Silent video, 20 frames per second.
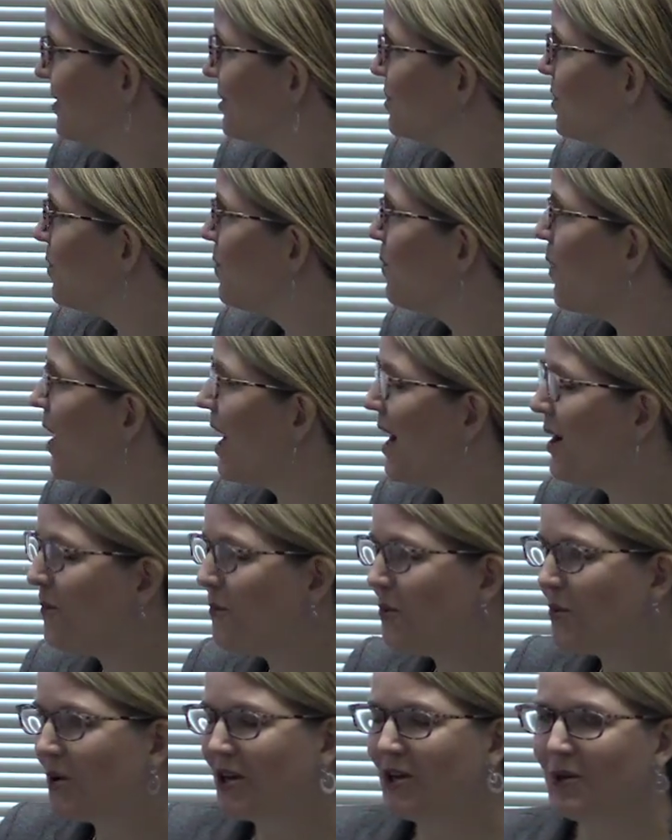So why
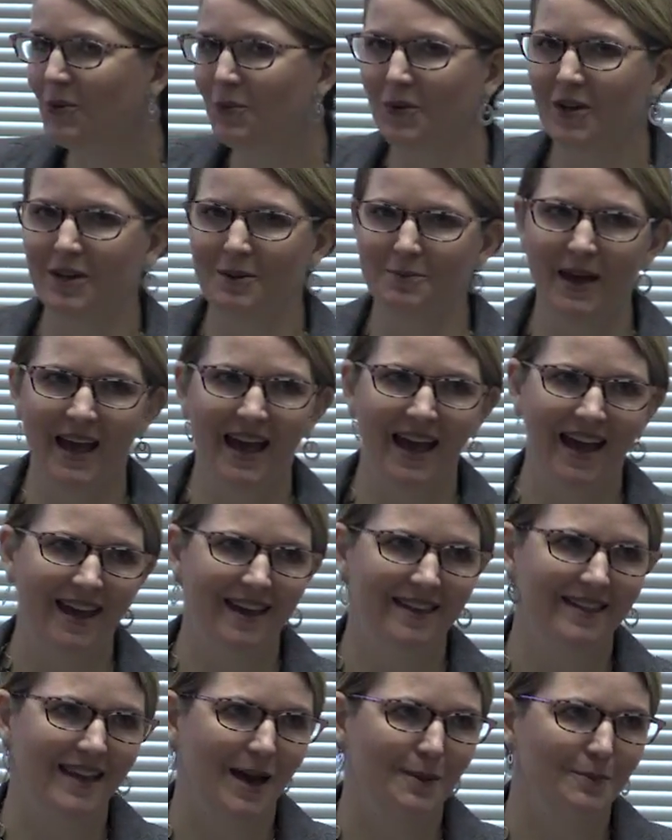wouldn't we
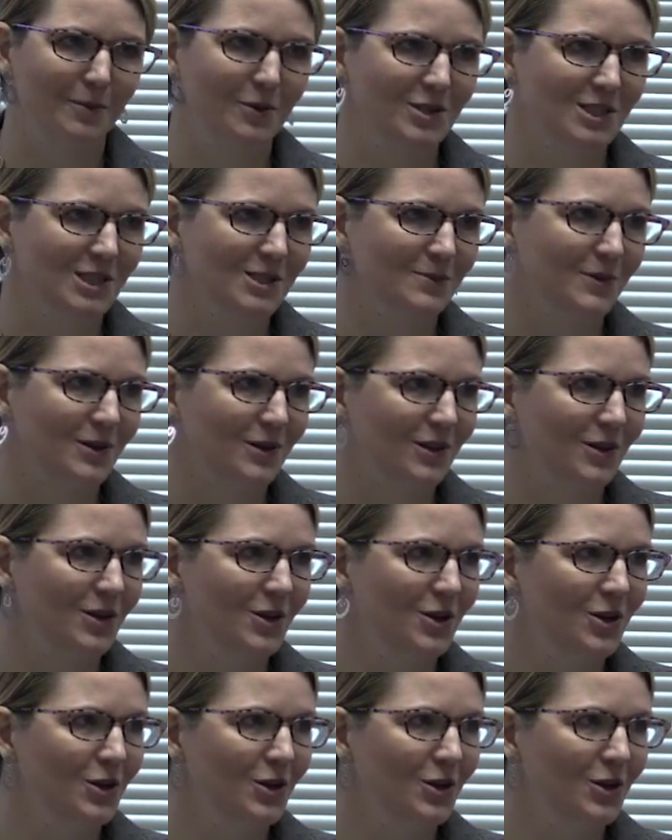pay that principal